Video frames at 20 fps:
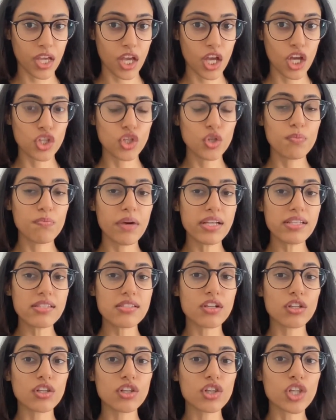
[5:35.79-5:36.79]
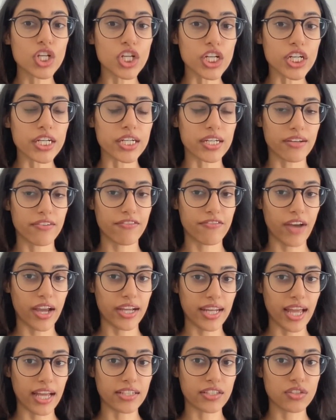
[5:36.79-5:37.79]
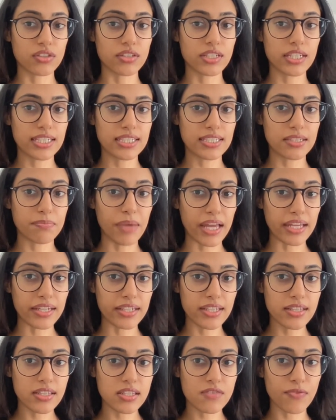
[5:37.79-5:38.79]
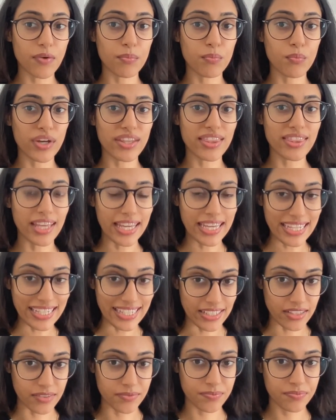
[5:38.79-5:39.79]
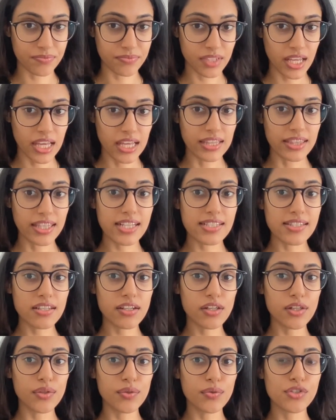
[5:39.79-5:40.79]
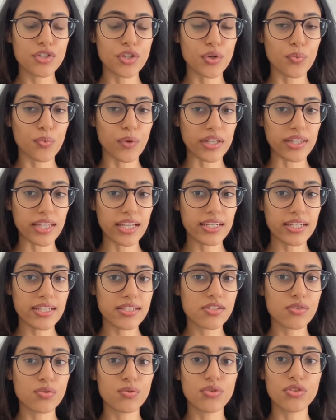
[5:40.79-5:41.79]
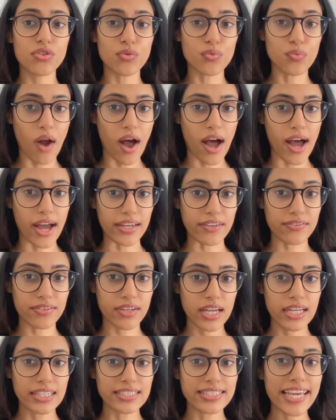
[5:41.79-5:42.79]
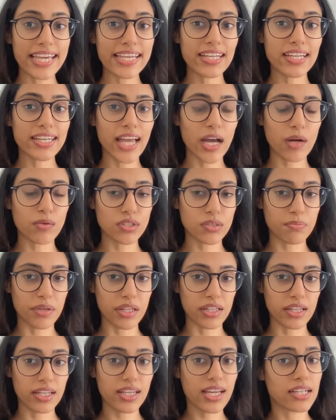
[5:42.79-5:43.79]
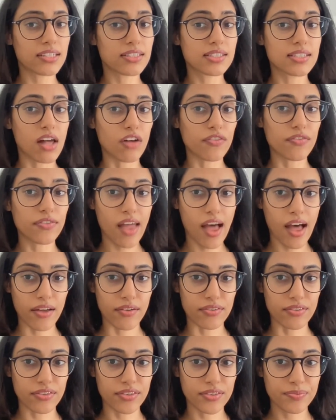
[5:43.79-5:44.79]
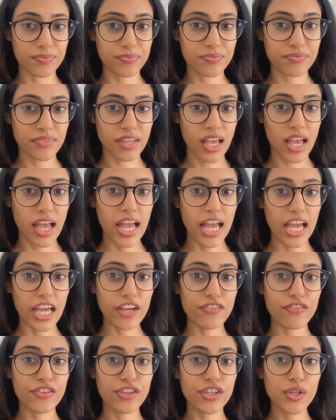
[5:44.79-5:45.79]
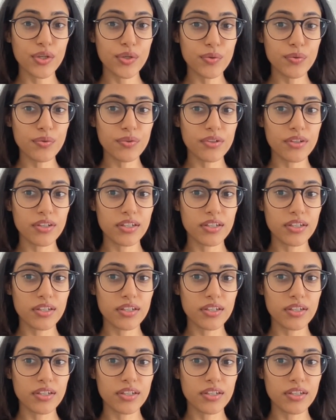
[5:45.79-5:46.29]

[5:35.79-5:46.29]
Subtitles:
You must learn financial independence from within. This includes your willingness to thrive, take accountability, and self love. If you